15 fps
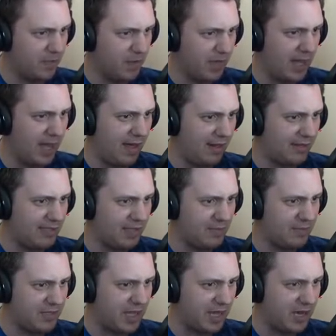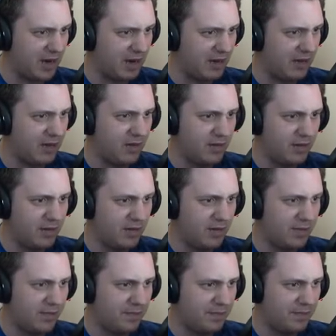yeah, that seems kind of
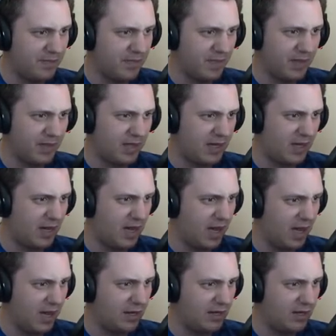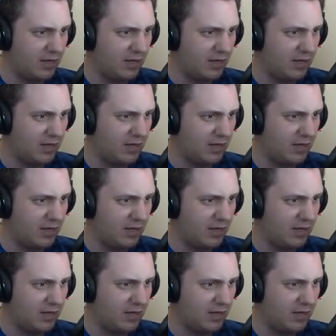kind of odd.